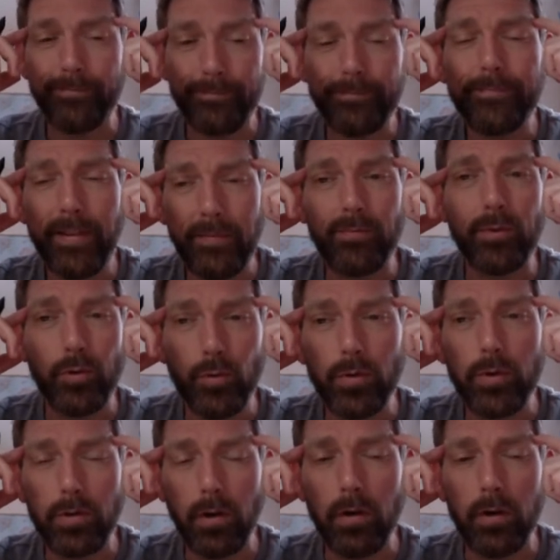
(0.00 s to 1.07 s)
I've been doing this
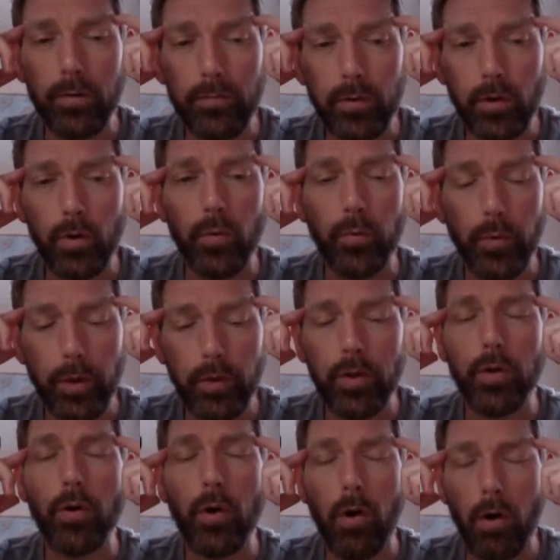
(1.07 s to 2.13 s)
long enough to know that
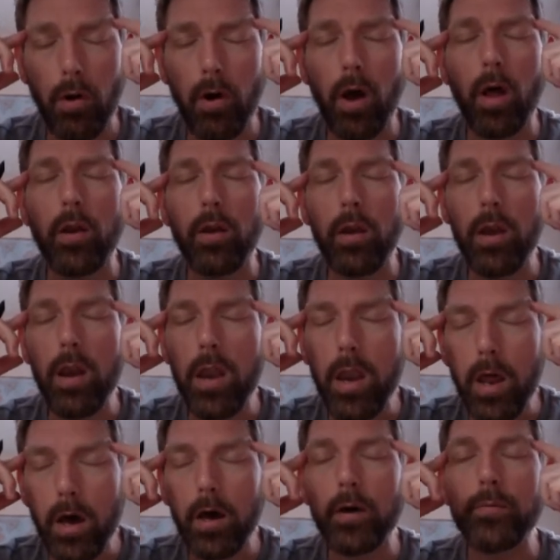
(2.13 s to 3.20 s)
there are
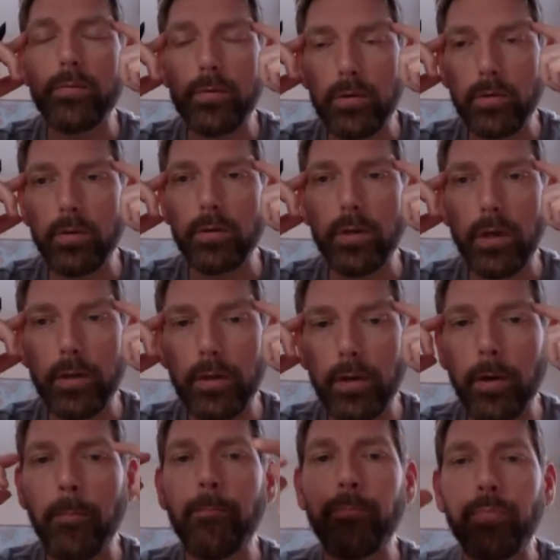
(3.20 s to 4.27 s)
enough students out
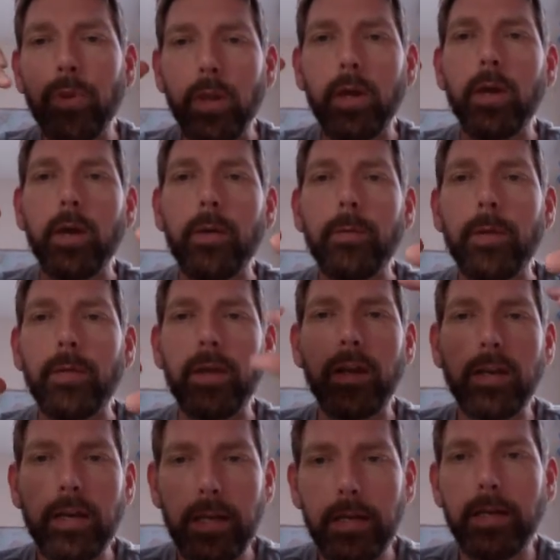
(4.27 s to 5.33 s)
there that they
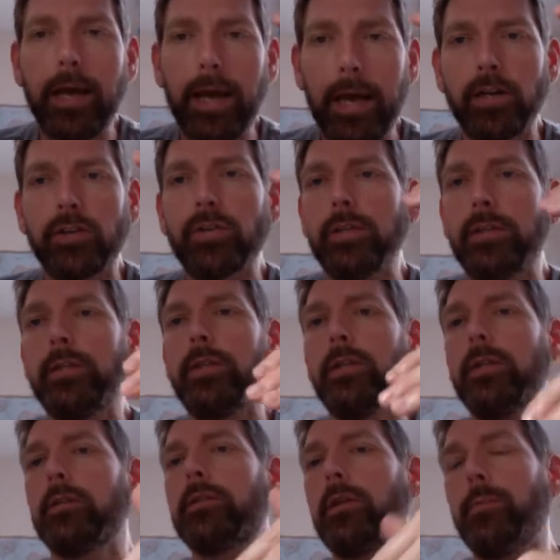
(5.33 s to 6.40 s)
need to actually see the
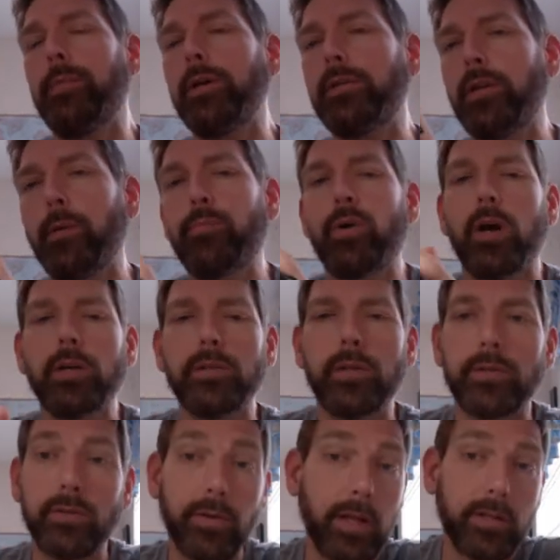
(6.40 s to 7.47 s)
step-by-step process.
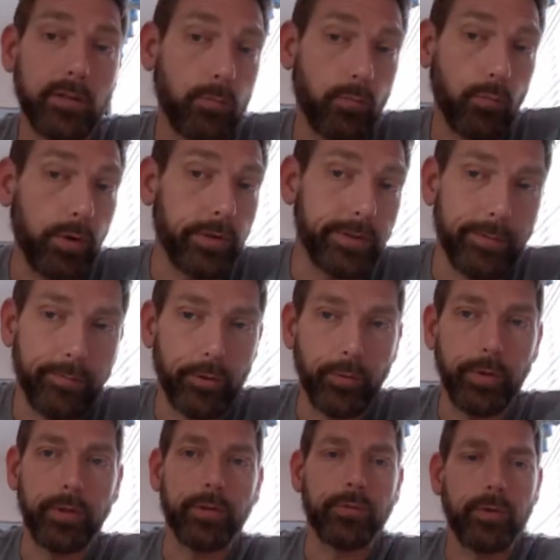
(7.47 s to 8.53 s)
So that's the reason I'm doing
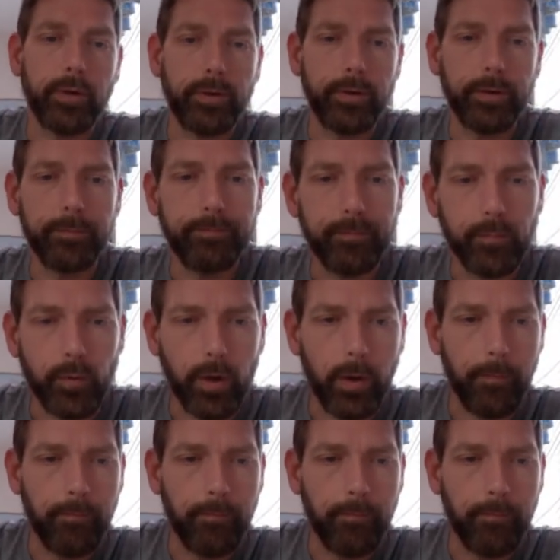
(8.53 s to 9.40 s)
this right here. Okay.